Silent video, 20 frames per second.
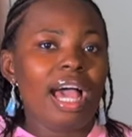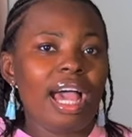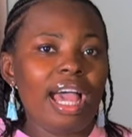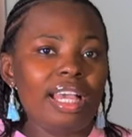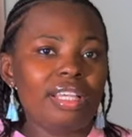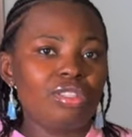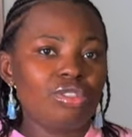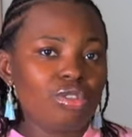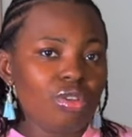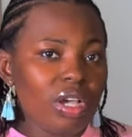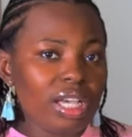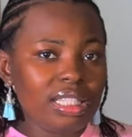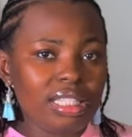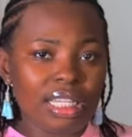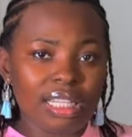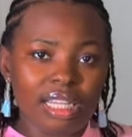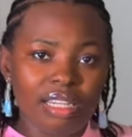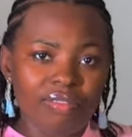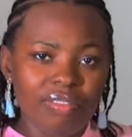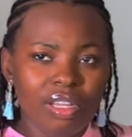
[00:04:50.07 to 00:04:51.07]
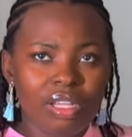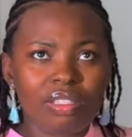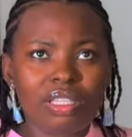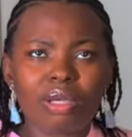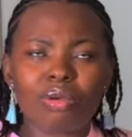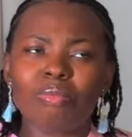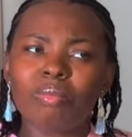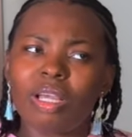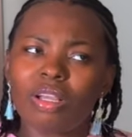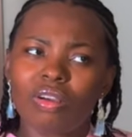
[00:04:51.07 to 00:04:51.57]
I saw it at an event. I was
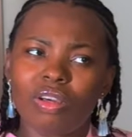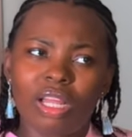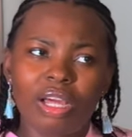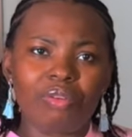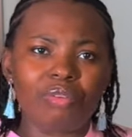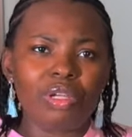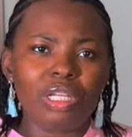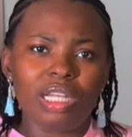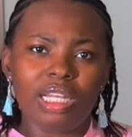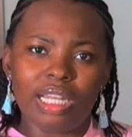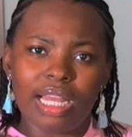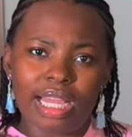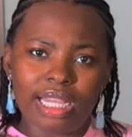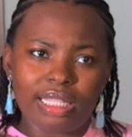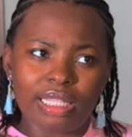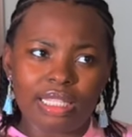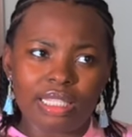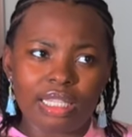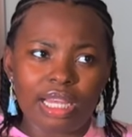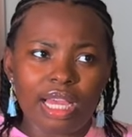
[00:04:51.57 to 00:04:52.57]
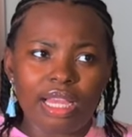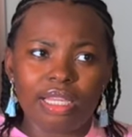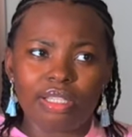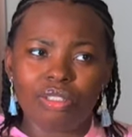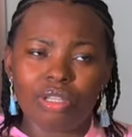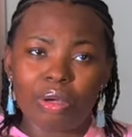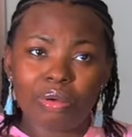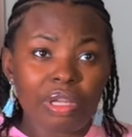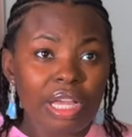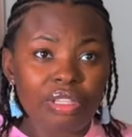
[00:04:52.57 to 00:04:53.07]
like, oh my God, I really like this.
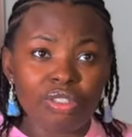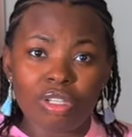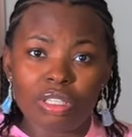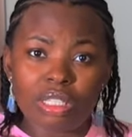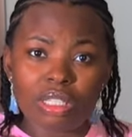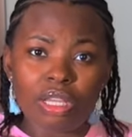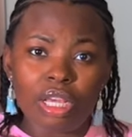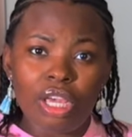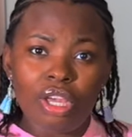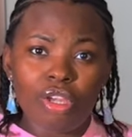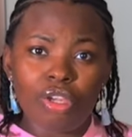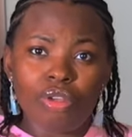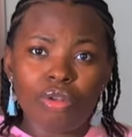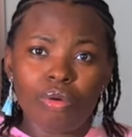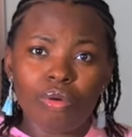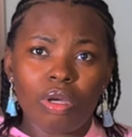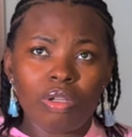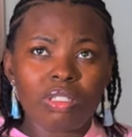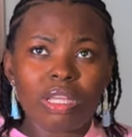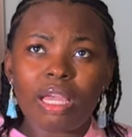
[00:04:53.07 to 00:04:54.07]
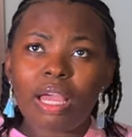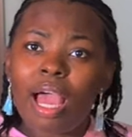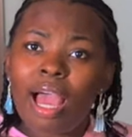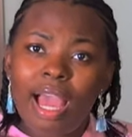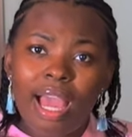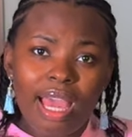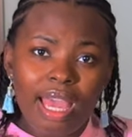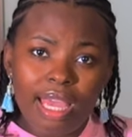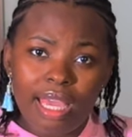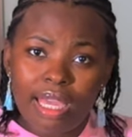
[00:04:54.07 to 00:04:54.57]
I just, you know, I was like,
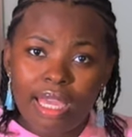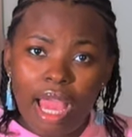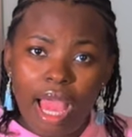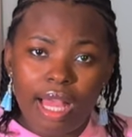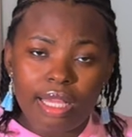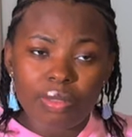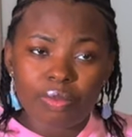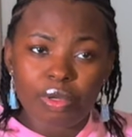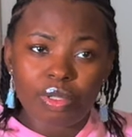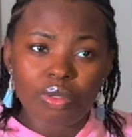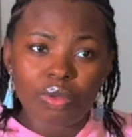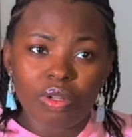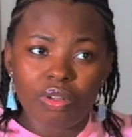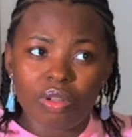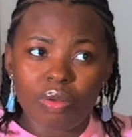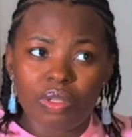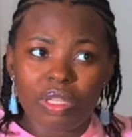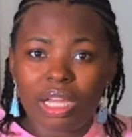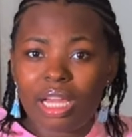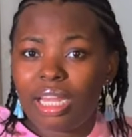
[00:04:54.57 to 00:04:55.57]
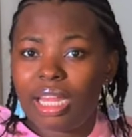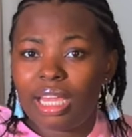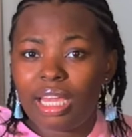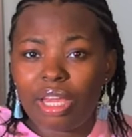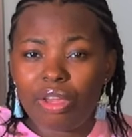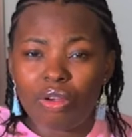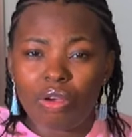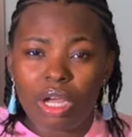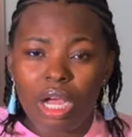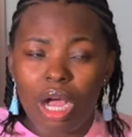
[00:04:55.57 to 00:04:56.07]
hi, I spoke to one of them. Can I
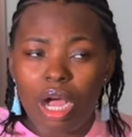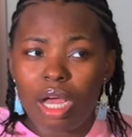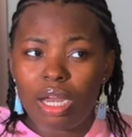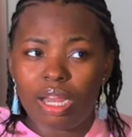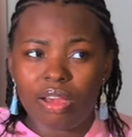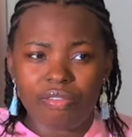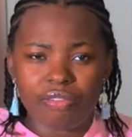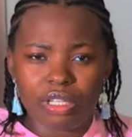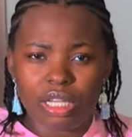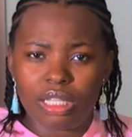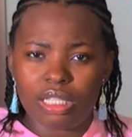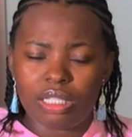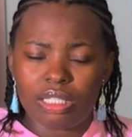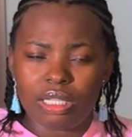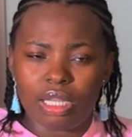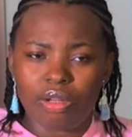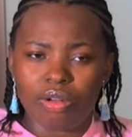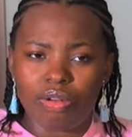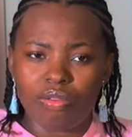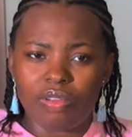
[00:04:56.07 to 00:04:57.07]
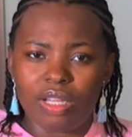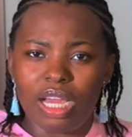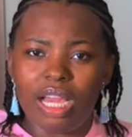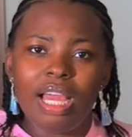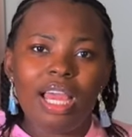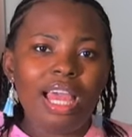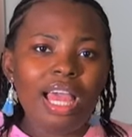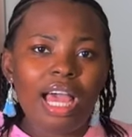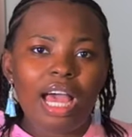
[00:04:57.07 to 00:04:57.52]
get your card after this and all of that?